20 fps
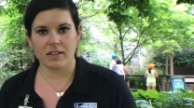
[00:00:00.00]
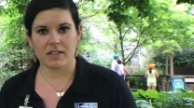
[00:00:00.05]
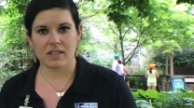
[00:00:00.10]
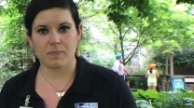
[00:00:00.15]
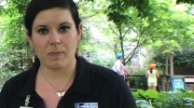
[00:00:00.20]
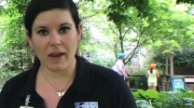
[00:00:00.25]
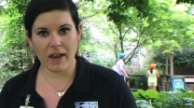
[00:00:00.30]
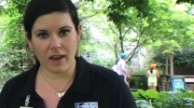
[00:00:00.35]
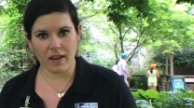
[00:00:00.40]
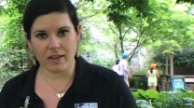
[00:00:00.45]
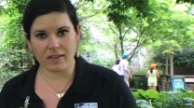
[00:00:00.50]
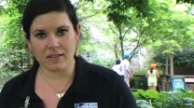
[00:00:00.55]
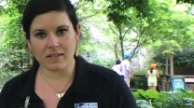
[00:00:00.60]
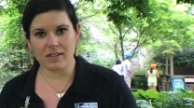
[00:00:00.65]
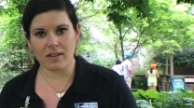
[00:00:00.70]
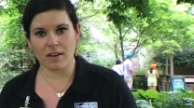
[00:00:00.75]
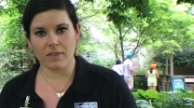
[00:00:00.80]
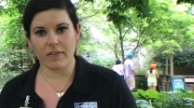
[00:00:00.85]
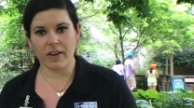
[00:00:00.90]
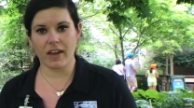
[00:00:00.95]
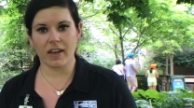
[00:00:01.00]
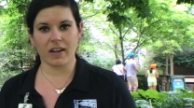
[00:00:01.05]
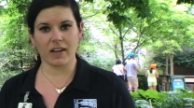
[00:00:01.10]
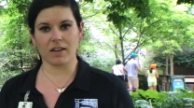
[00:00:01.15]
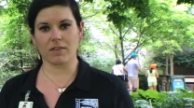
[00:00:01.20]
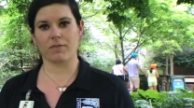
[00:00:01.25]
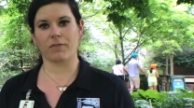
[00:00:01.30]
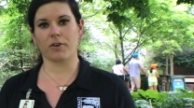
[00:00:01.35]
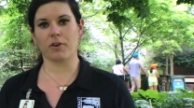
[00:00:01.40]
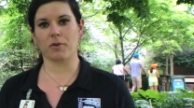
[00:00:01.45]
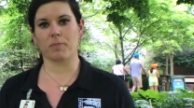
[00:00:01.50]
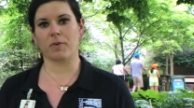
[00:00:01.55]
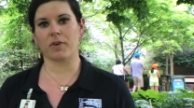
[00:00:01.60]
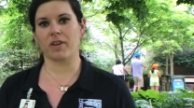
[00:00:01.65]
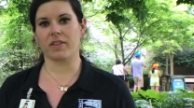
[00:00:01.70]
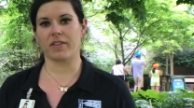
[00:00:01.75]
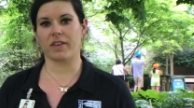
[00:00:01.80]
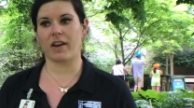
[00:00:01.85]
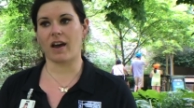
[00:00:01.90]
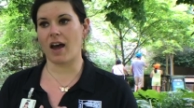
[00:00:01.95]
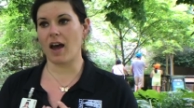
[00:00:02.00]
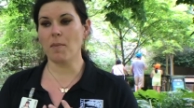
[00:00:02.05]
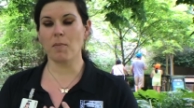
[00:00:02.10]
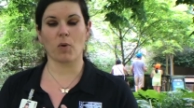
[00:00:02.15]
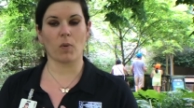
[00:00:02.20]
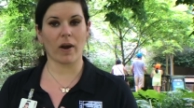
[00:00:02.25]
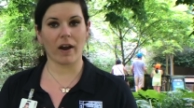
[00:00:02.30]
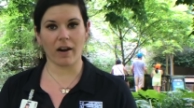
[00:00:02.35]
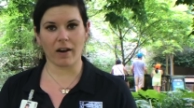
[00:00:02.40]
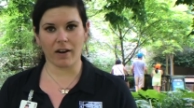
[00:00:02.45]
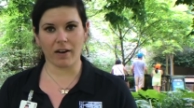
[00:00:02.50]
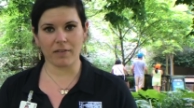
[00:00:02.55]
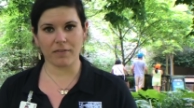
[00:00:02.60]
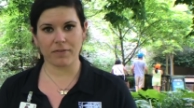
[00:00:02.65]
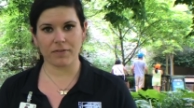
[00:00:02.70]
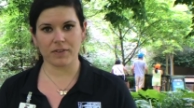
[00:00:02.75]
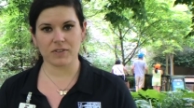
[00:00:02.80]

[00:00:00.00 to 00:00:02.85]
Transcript: spans of any invertebrate that I'm aware of.